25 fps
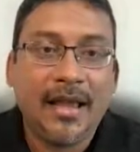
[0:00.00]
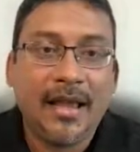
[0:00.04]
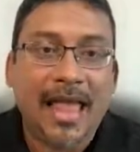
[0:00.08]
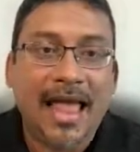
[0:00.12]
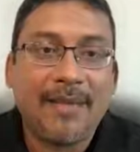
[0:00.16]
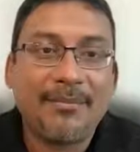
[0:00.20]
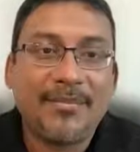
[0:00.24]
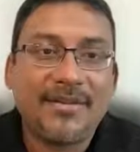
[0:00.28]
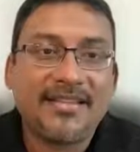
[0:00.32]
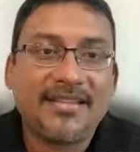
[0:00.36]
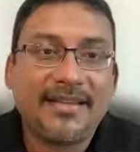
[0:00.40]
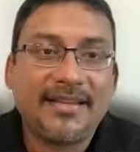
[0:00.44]

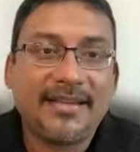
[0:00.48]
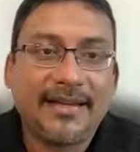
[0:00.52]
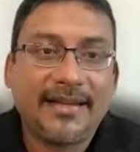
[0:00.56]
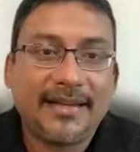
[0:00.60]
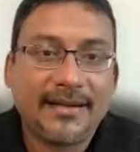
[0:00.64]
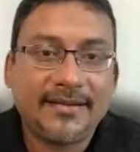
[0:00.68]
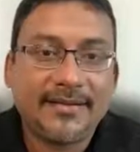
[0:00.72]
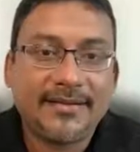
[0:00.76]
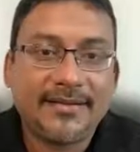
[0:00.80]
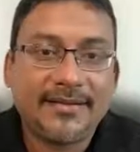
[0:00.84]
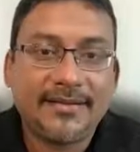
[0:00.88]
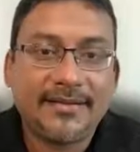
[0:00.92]
Amazon
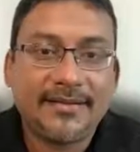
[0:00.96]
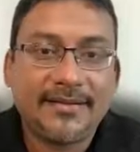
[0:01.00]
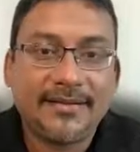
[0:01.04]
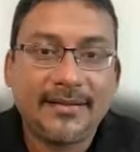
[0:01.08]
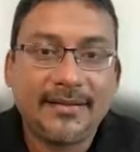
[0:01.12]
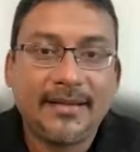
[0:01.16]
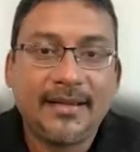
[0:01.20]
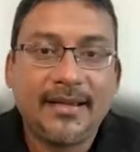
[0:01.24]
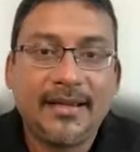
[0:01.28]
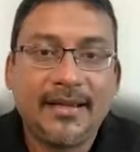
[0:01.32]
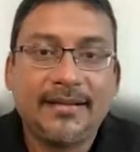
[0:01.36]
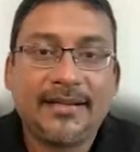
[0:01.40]
Kinesis,
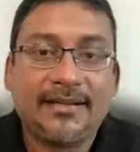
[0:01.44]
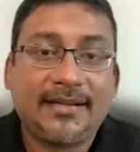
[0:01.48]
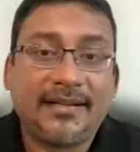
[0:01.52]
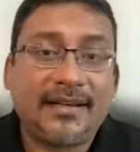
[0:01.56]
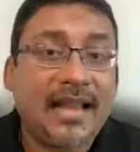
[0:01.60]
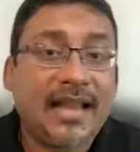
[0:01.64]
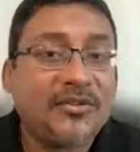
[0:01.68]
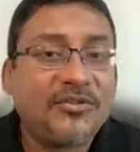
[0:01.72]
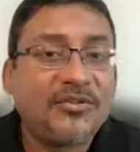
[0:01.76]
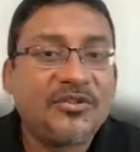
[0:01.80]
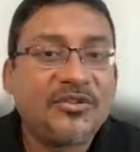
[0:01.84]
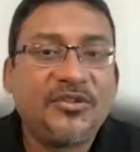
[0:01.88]
that
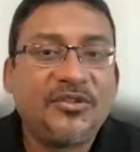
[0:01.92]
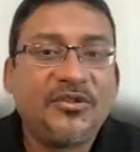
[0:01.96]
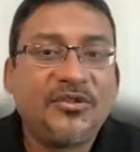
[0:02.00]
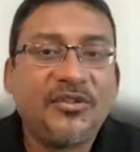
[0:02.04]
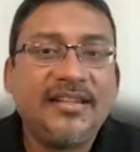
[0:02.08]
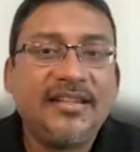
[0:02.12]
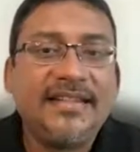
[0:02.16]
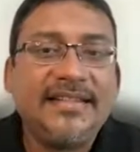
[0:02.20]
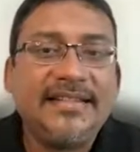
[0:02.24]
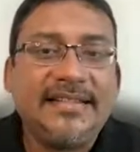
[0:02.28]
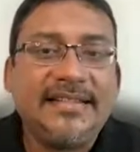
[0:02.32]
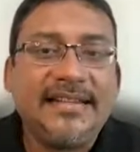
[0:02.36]
allows you
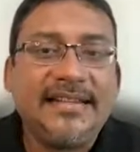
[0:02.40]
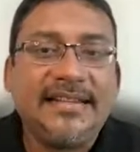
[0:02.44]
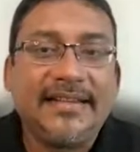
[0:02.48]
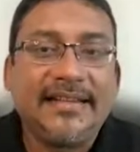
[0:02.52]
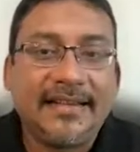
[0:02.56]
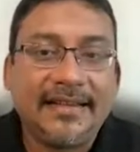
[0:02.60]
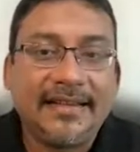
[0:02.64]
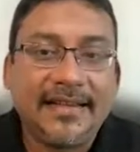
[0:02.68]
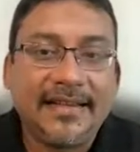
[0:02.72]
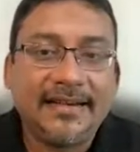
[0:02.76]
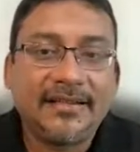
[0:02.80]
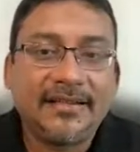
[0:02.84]
to easily
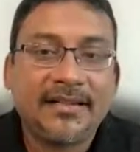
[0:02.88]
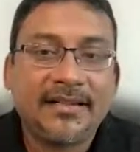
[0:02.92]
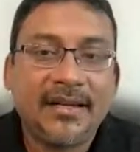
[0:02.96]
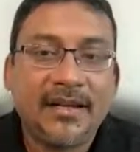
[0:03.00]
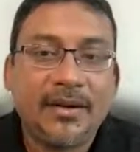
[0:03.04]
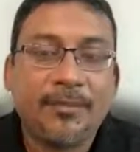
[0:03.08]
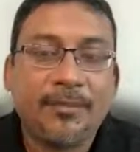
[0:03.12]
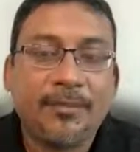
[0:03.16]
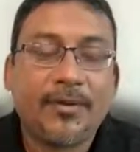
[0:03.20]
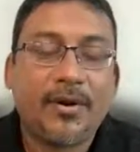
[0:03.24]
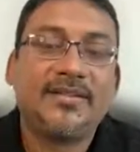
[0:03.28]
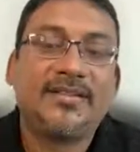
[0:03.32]
collect,
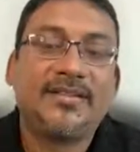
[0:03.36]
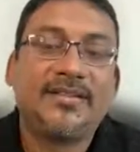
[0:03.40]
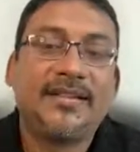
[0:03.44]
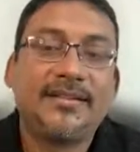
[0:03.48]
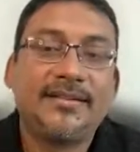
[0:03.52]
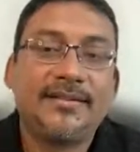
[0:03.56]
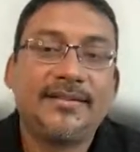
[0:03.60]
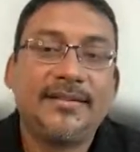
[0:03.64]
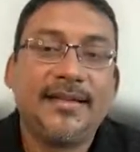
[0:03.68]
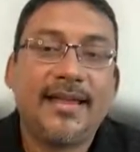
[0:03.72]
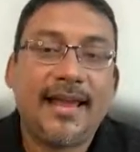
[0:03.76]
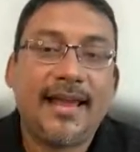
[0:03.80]

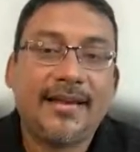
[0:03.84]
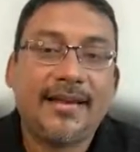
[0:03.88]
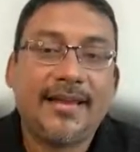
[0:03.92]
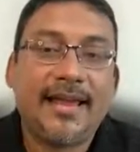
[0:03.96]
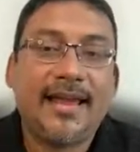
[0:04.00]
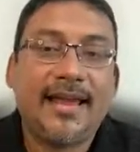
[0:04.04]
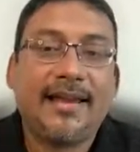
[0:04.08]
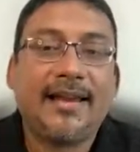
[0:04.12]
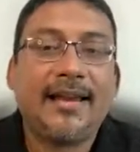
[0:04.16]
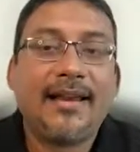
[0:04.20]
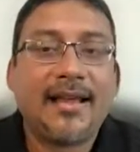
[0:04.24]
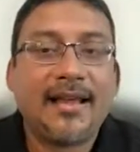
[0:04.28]
process, and
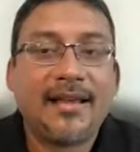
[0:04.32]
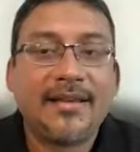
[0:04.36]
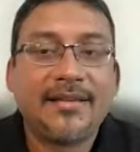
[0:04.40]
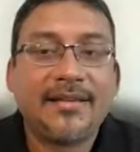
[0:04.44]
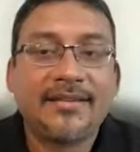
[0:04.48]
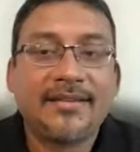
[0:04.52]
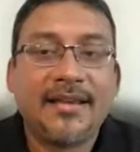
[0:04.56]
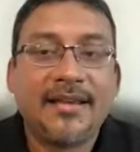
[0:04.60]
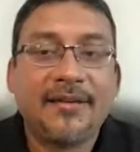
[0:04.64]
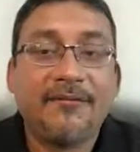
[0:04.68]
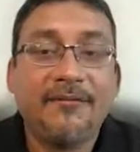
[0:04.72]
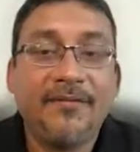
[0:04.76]

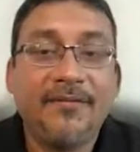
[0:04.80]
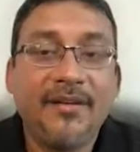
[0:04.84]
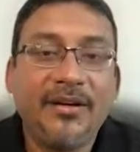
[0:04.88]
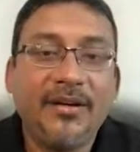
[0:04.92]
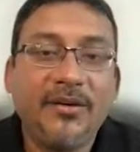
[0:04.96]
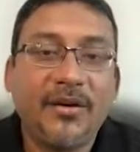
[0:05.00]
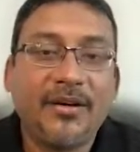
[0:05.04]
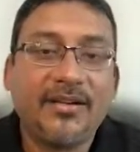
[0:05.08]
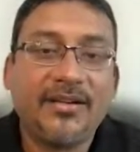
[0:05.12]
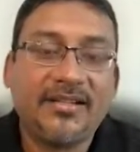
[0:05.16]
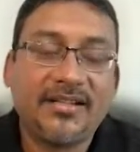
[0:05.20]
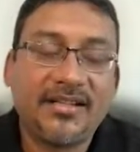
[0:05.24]
analyze
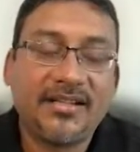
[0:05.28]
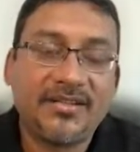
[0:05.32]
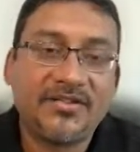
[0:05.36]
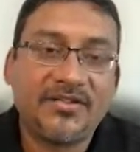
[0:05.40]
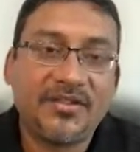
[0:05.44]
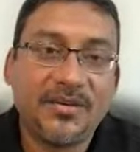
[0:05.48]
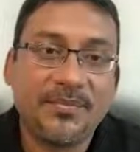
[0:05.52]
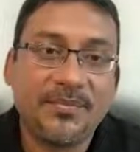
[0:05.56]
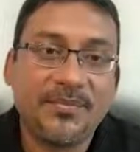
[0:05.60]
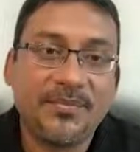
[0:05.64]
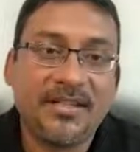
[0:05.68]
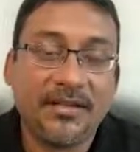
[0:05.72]
video and data
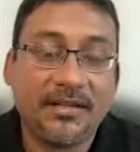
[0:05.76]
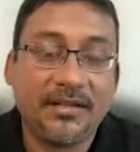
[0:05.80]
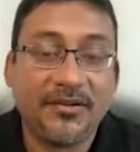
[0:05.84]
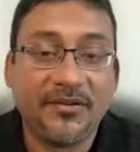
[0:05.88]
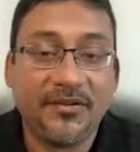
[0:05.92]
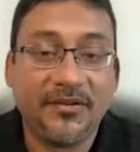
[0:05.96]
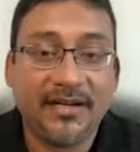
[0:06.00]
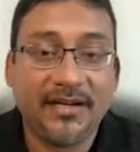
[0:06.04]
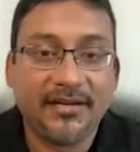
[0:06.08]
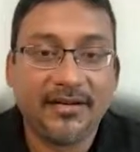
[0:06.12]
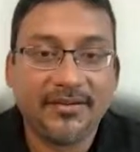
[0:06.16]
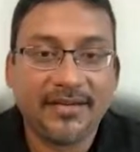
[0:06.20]
streams in
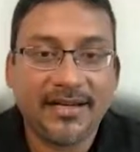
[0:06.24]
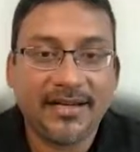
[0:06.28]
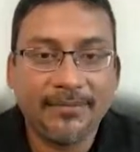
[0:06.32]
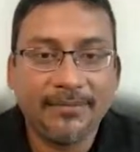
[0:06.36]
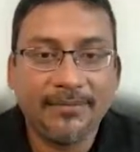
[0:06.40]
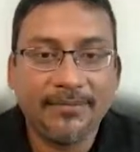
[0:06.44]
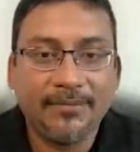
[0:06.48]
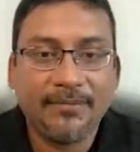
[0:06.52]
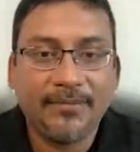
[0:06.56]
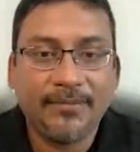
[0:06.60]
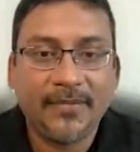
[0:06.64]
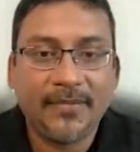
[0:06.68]
real time.